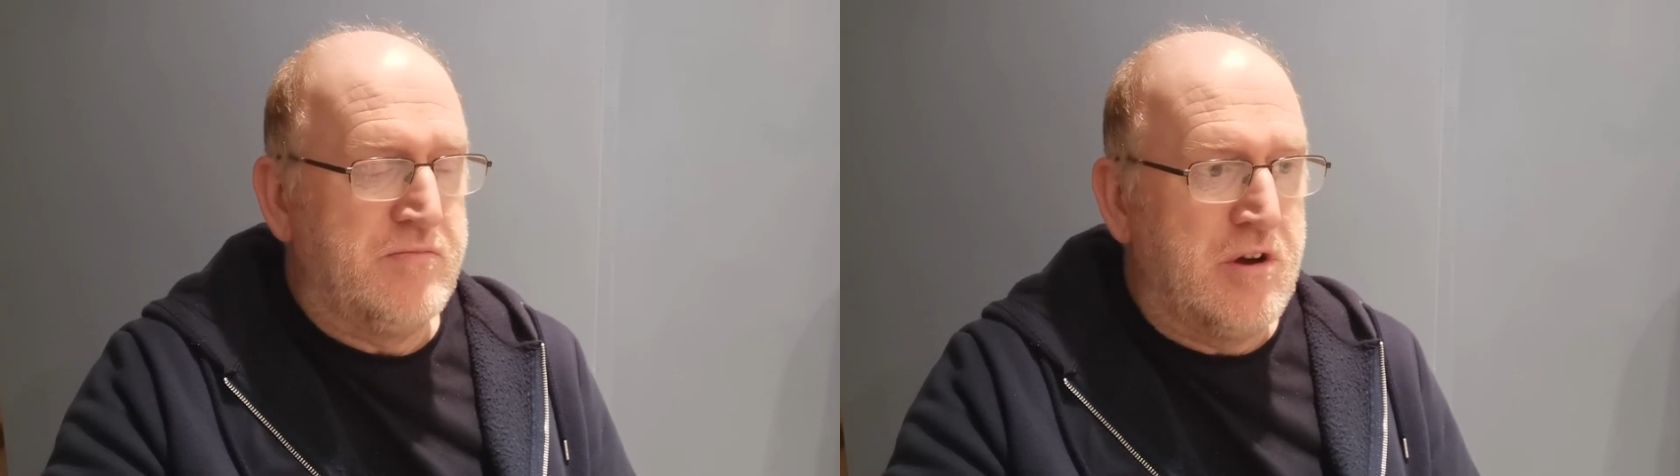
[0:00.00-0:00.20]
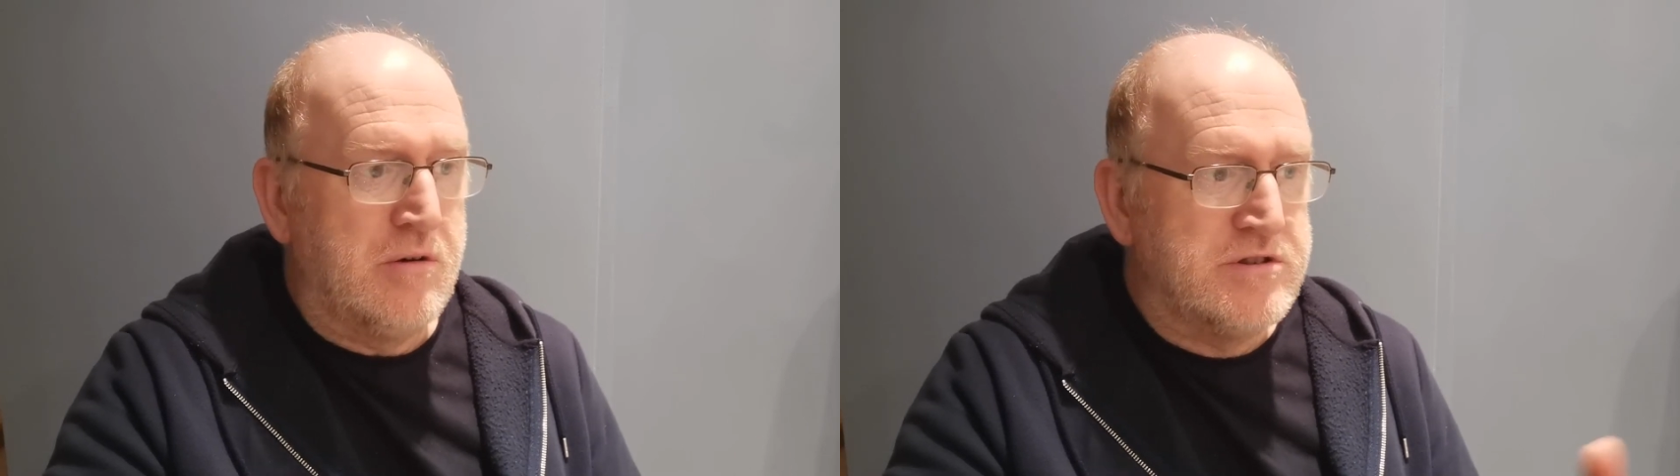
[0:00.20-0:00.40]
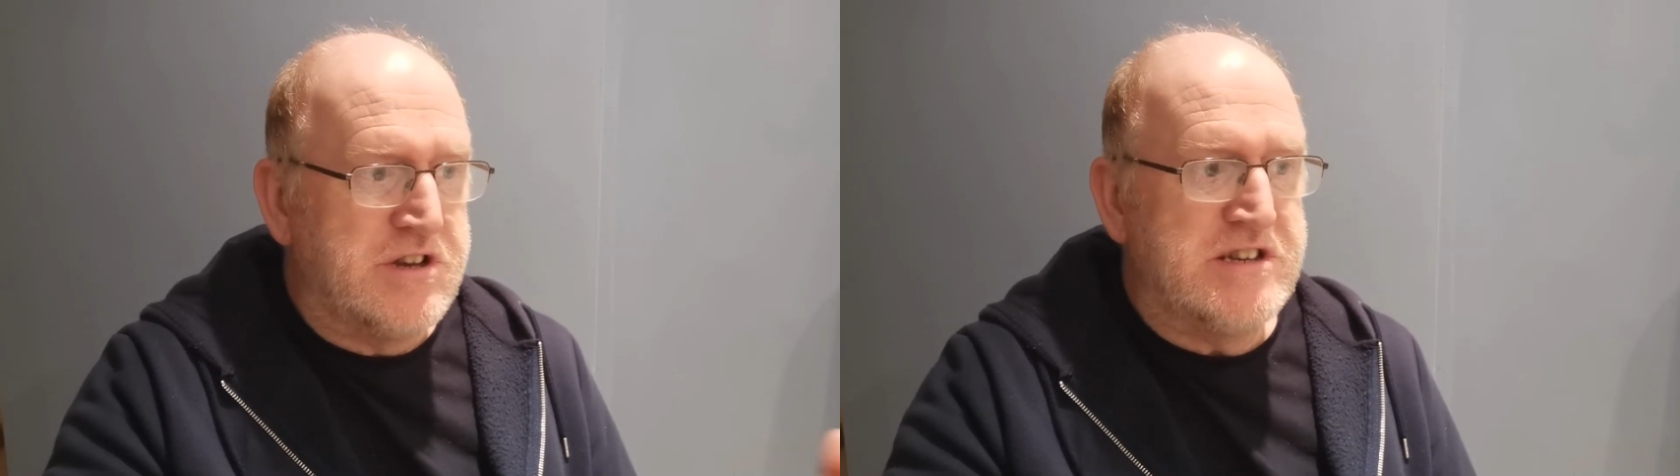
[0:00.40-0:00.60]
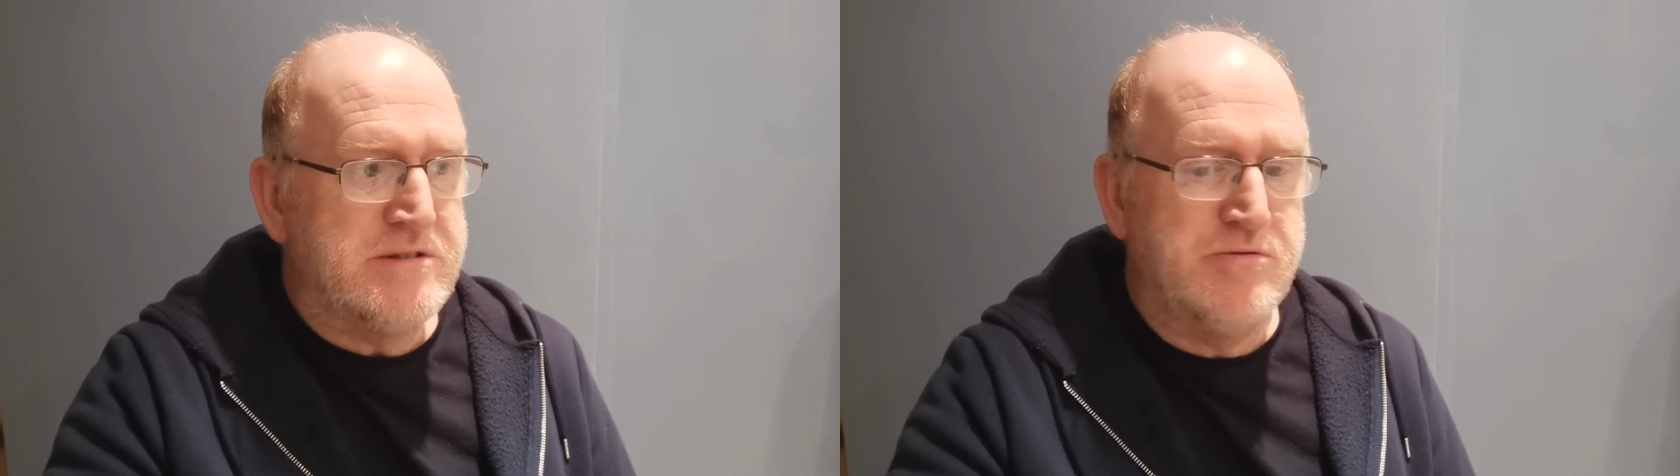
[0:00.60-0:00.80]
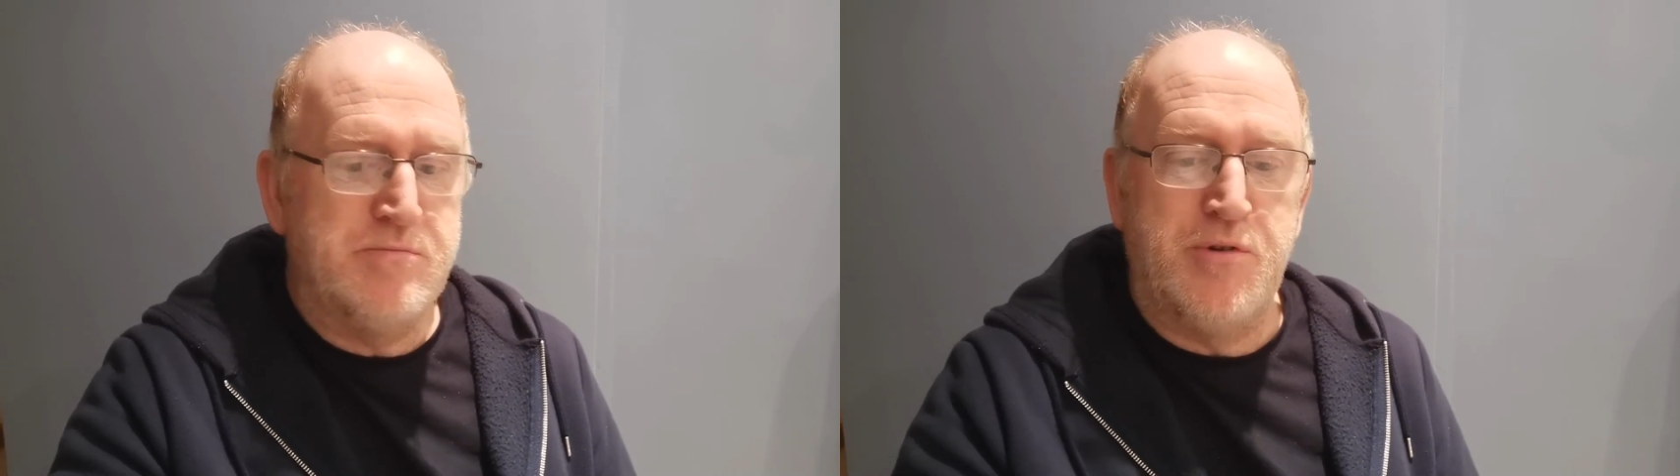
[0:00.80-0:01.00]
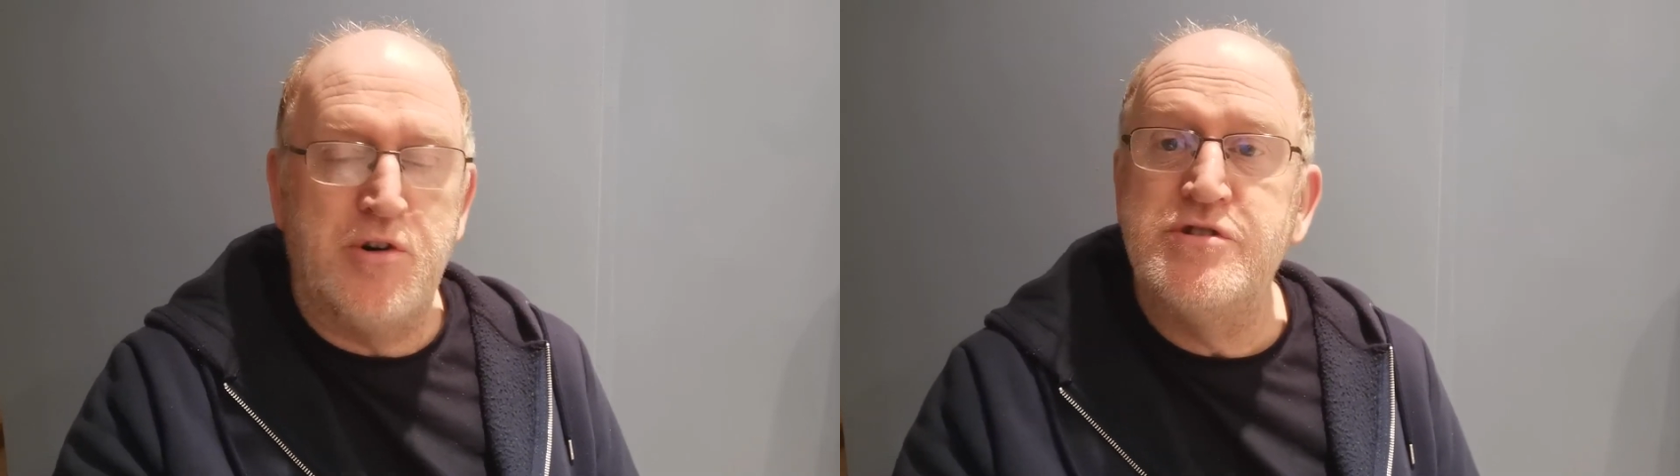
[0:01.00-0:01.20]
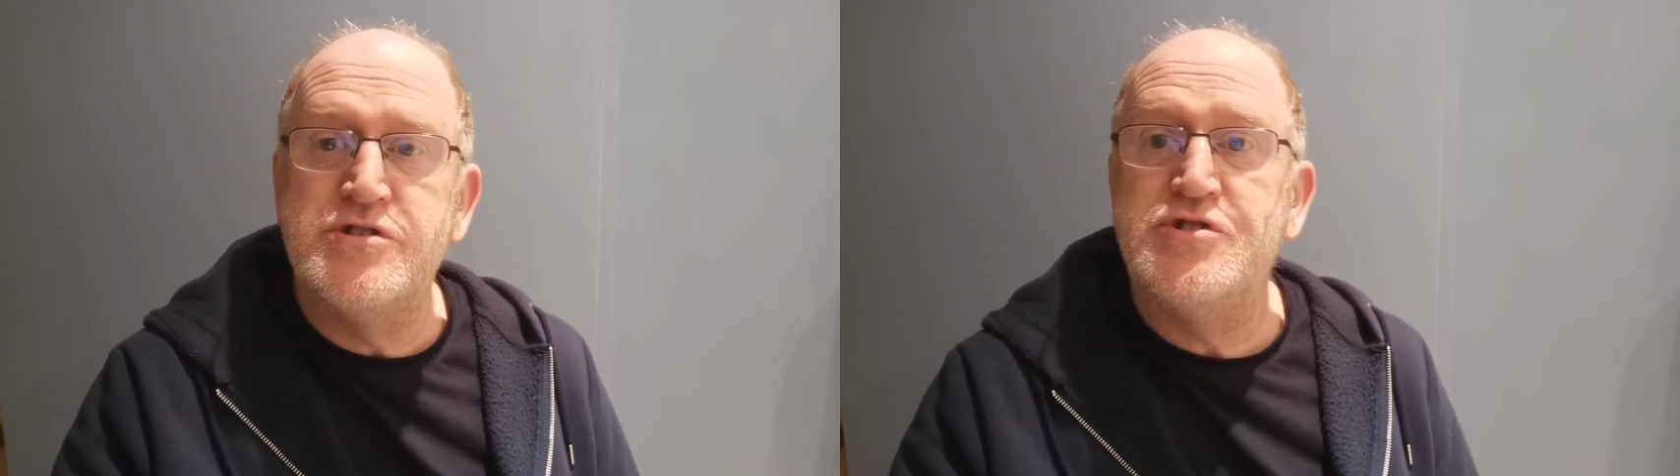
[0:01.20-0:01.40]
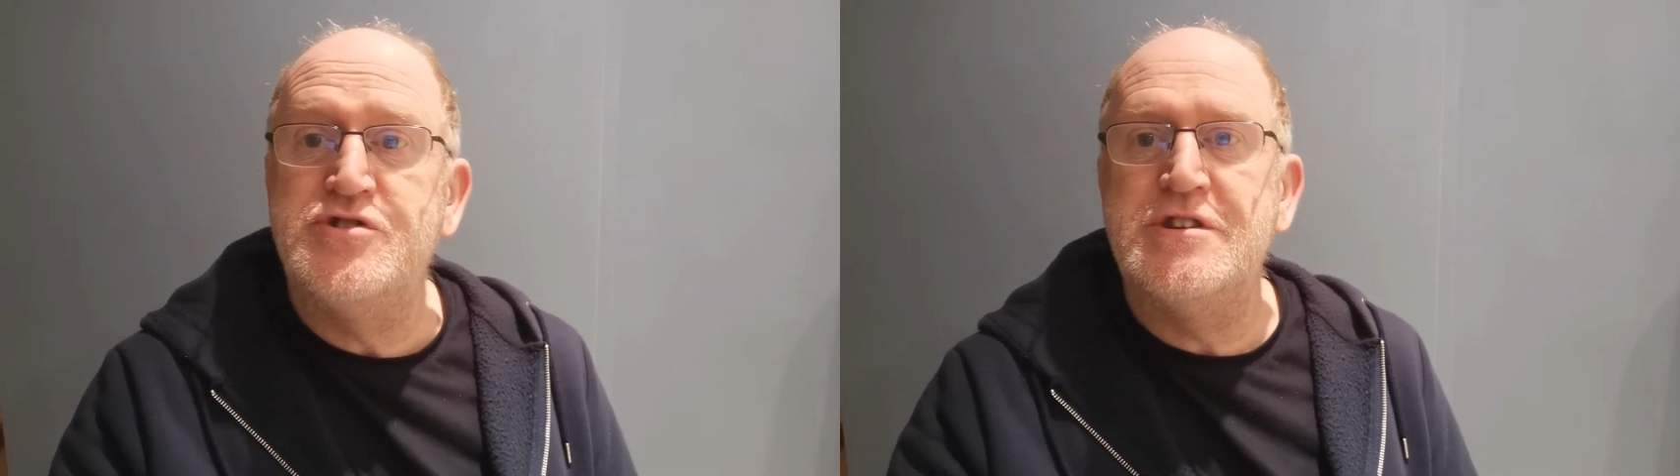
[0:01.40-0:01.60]
the Old Testament
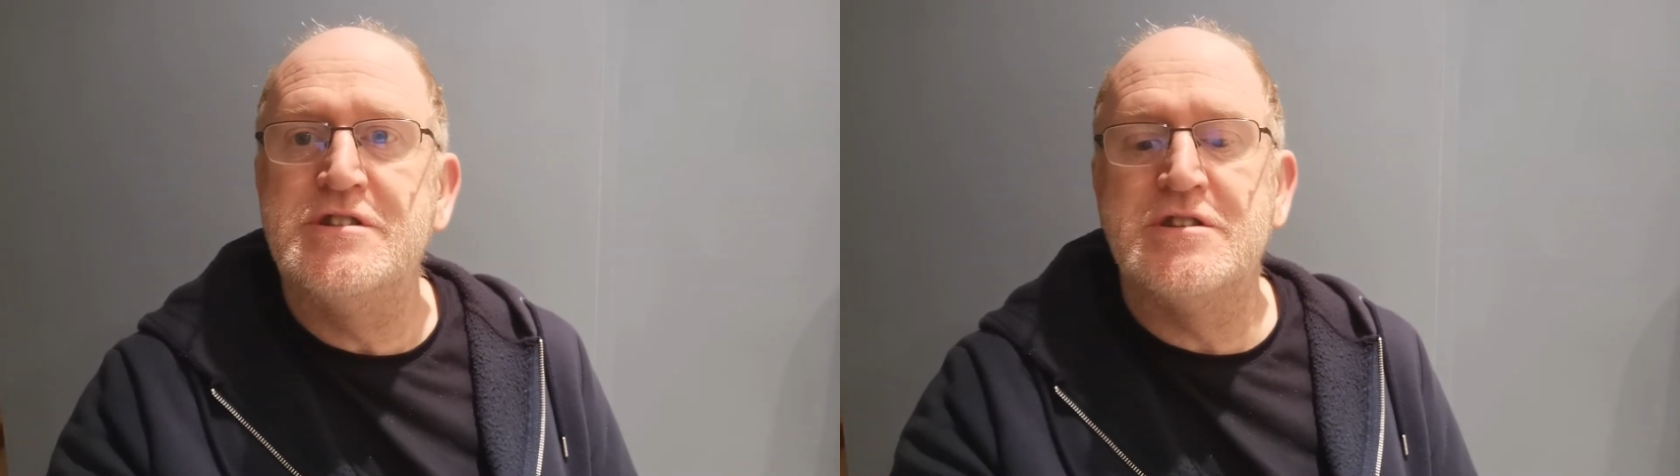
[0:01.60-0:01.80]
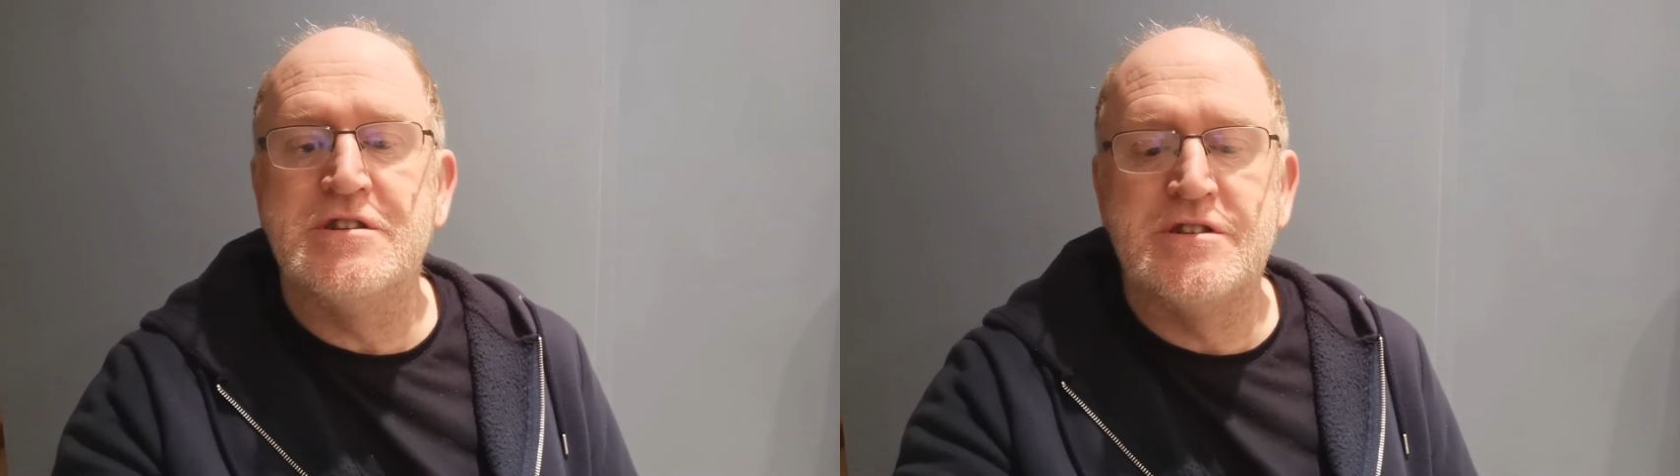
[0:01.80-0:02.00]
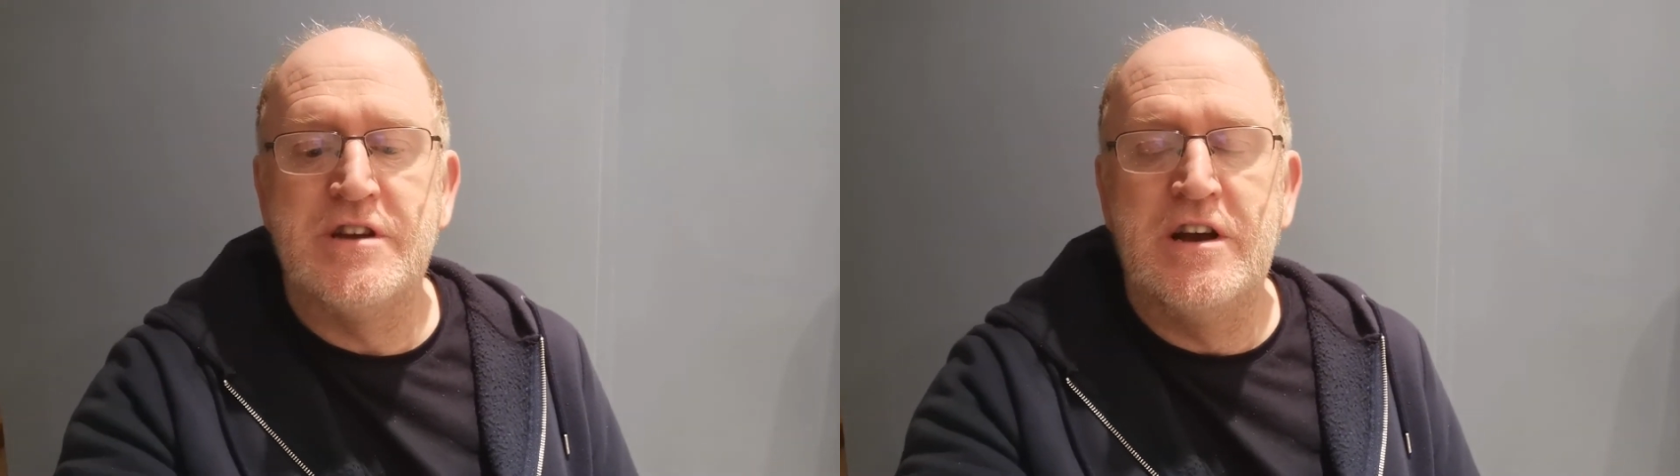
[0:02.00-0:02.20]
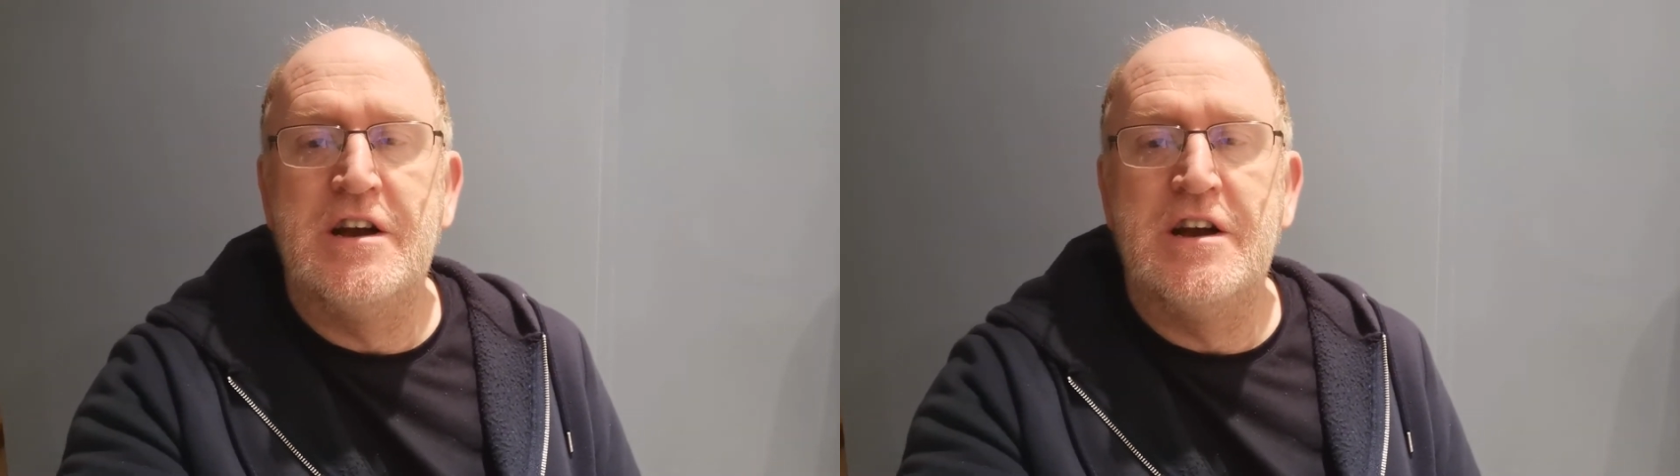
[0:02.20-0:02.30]
points to Jesus